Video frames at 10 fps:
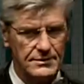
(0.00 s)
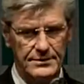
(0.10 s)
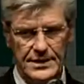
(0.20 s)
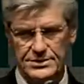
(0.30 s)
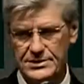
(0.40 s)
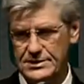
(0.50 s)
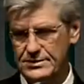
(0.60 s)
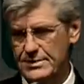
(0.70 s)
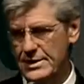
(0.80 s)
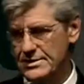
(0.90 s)
about
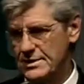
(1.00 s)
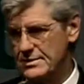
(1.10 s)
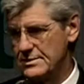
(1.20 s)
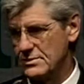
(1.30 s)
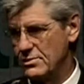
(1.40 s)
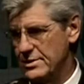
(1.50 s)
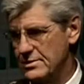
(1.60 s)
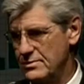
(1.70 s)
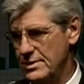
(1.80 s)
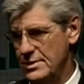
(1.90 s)
6 months. That's as quick
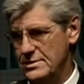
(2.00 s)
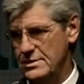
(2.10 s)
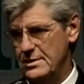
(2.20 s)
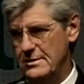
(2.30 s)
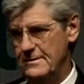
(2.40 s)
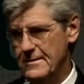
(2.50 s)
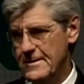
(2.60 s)
as we can get you in.